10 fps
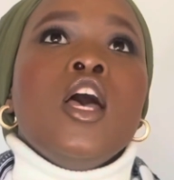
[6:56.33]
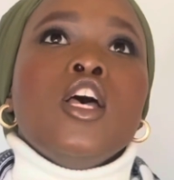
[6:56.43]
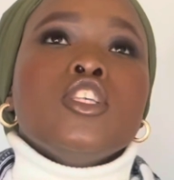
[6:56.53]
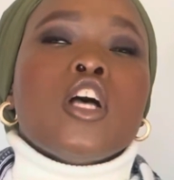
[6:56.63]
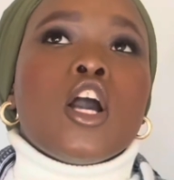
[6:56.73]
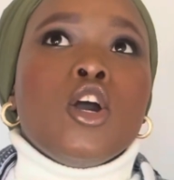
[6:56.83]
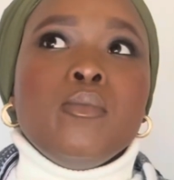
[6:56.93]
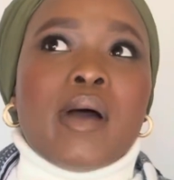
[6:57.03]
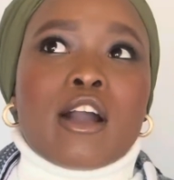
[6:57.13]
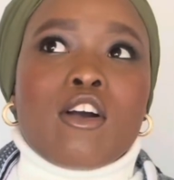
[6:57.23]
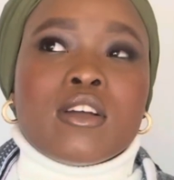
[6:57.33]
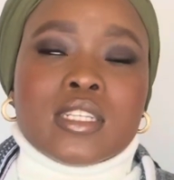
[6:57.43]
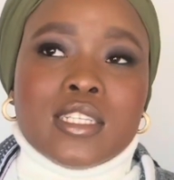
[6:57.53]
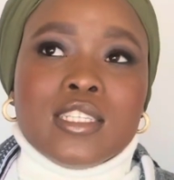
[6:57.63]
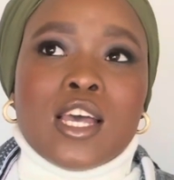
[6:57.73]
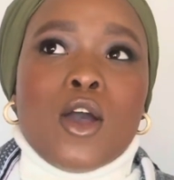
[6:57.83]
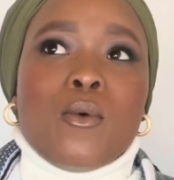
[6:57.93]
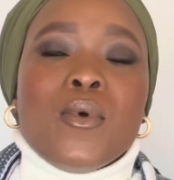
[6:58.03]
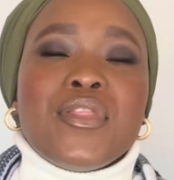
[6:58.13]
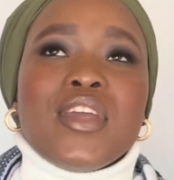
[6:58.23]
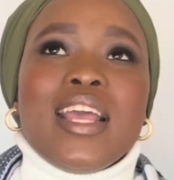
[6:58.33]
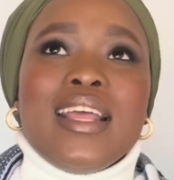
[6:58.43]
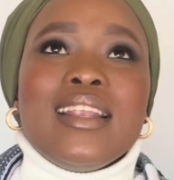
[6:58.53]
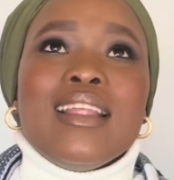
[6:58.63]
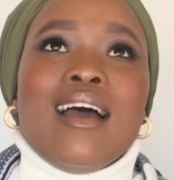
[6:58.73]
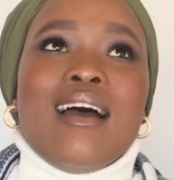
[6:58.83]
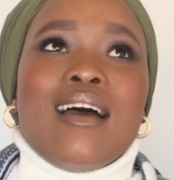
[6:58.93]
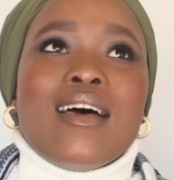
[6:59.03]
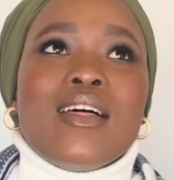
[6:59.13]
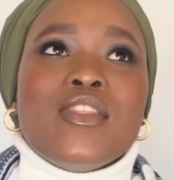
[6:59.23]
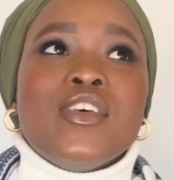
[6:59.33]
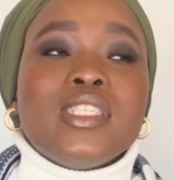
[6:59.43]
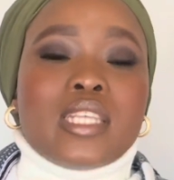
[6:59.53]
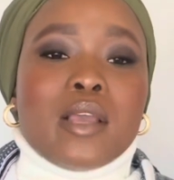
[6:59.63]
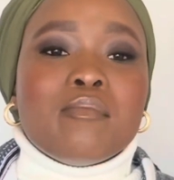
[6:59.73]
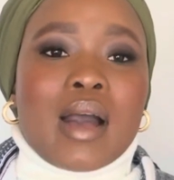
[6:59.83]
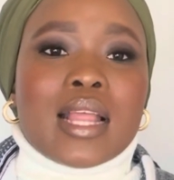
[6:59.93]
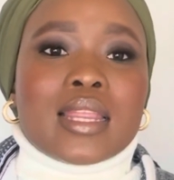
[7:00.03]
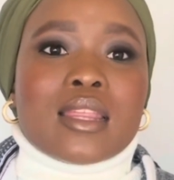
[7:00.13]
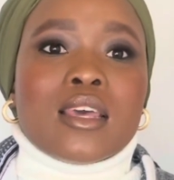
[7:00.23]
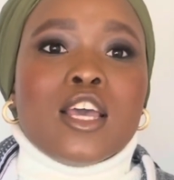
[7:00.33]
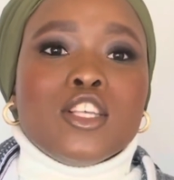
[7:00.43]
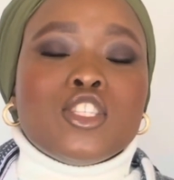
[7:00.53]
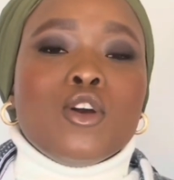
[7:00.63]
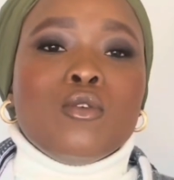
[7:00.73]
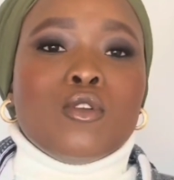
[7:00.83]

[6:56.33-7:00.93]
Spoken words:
So I'll go back on it within the same month. So